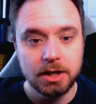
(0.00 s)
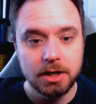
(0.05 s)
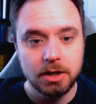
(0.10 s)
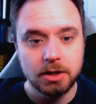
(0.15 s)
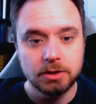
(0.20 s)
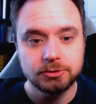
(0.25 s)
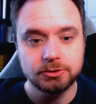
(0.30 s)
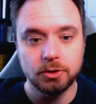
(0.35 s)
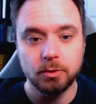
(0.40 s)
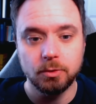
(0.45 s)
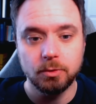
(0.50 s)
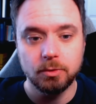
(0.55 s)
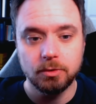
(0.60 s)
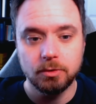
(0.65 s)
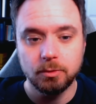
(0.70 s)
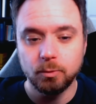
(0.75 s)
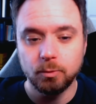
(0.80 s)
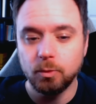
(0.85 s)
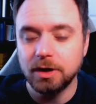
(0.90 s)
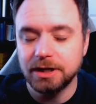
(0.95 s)
So
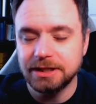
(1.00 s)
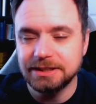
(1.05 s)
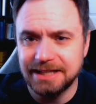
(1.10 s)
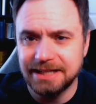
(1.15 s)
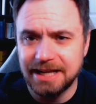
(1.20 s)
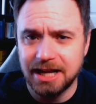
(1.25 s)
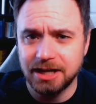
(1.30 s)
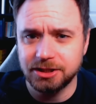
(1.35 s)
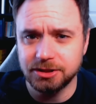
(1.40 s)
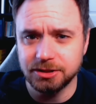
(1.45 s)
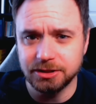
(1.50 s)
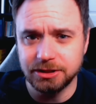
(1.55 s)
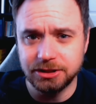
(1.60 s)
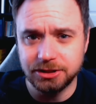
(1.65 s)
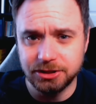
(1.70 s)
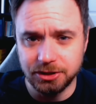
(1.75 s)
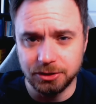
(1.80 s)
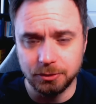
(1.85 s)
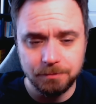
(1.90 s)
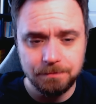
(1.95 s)
what does it actually
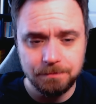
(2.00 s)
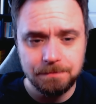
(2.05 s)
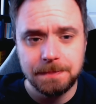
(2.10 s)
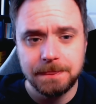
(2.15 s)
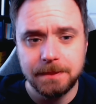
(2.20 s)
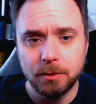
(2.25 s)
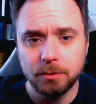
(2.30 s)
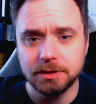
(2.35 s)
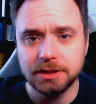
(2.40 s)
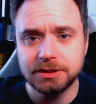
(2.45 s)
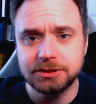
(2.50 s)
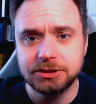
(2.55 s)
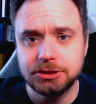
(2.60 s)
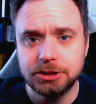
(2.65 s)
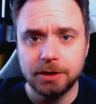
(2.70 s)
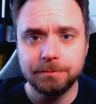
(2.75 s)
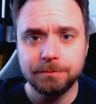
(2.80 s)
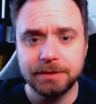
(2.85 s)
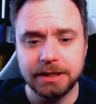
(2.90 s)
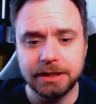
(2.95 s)
do? Well, let's
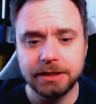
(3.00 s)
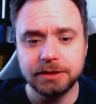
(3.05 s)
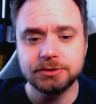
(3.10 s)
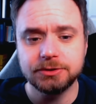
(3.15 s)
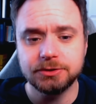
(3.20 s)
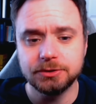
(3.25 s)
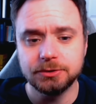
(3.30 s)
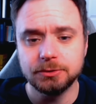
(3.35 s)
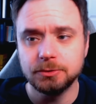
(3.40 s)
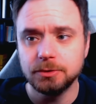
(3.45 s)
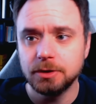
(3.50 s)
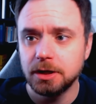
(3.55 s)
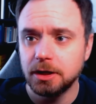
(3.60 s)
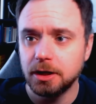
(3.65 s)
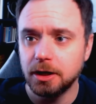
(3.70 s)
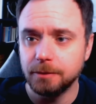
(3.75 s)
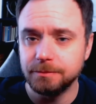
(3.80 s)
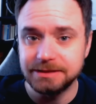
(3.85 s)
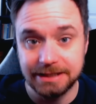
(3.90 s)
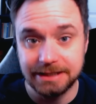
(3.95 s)
jump into
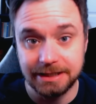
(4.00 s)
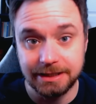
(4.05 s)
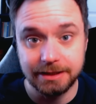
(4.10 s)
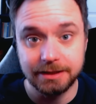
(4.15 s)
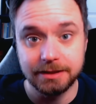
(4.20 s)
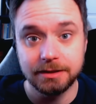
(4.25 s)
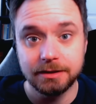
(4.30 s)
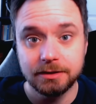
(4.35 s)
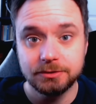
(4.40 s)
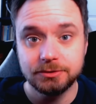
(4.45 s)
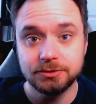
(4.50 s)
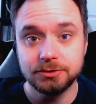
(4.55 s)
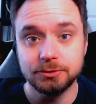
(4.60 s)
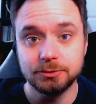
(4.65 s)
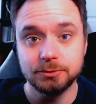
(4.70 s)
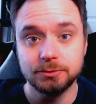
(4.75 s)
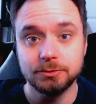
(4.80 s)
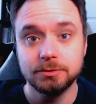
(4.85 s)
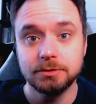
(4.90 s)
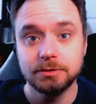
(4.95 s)
Obsidian
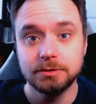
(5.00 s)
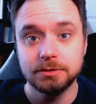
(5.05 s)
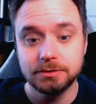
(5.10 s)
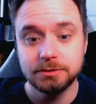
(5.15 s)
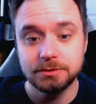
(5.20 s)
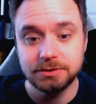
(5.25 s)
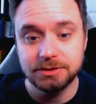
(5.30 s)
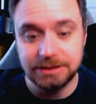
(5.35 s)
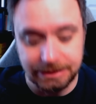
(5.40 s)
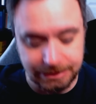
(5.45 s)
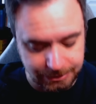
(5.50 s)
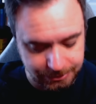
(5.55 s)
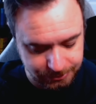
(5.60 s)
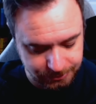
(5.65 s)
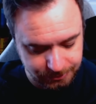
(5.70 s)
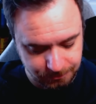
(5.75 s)
to see this.